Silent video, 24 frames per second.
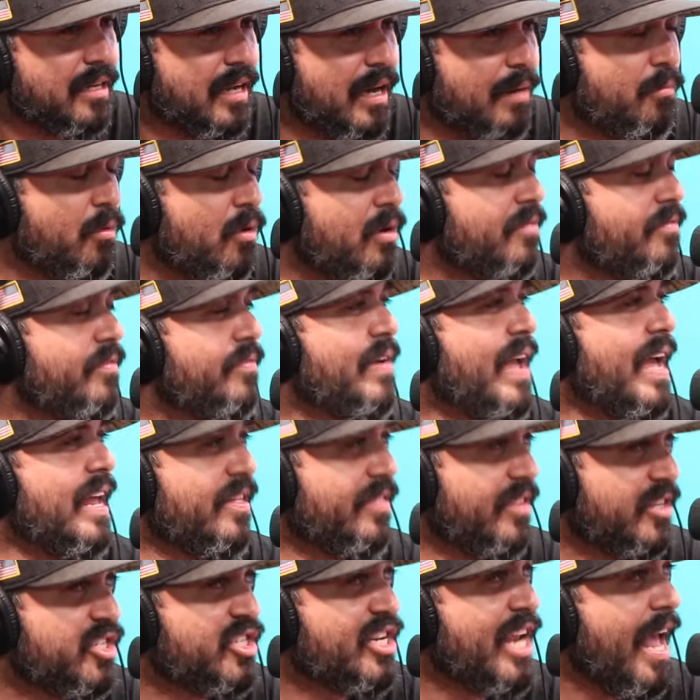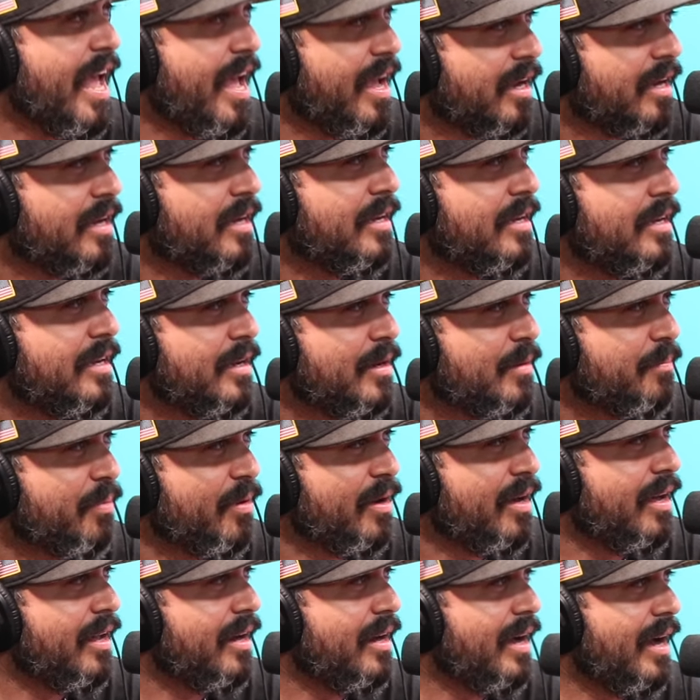I'm more of a fan of the check.
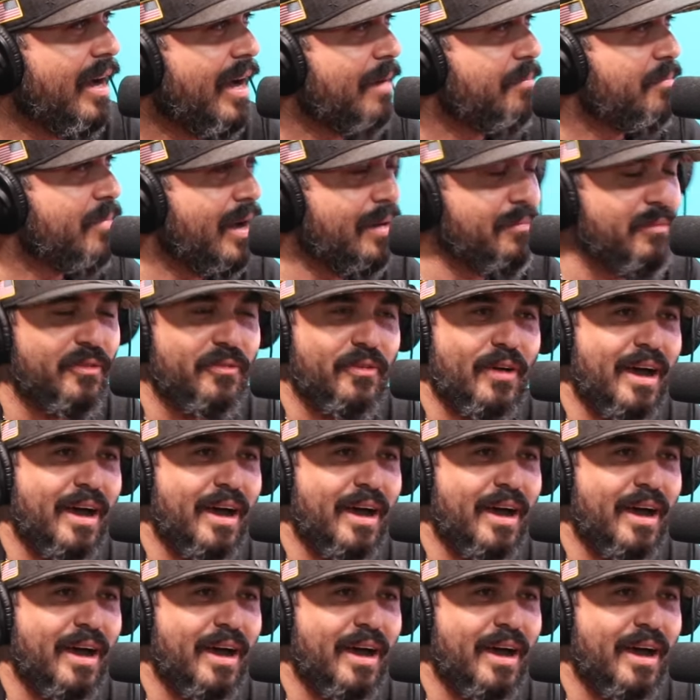But I'm I'm, a,